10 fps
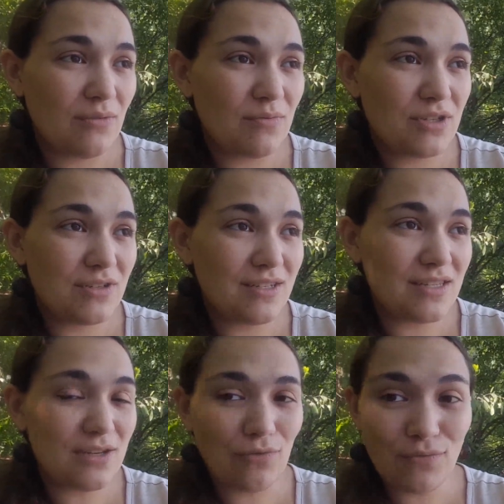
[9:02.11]
which is
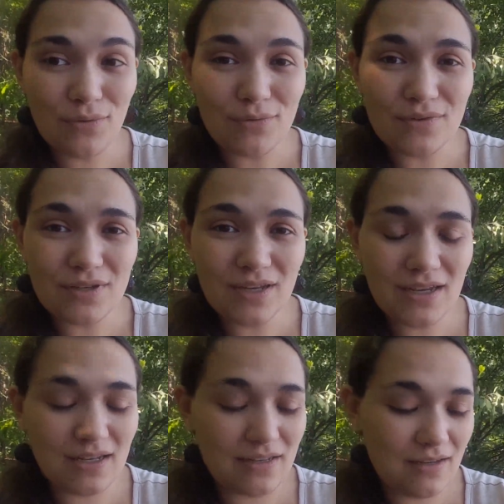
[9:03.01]
each fruit.
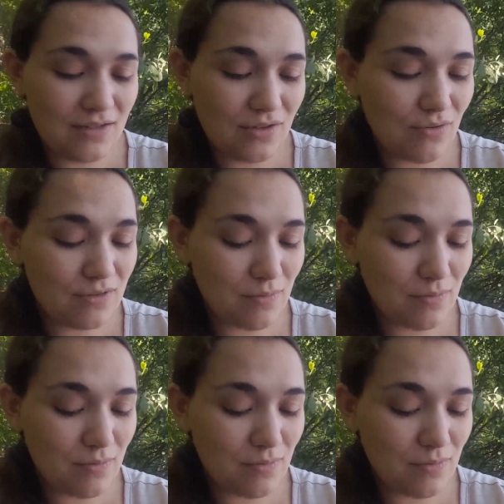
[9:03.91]
And so it's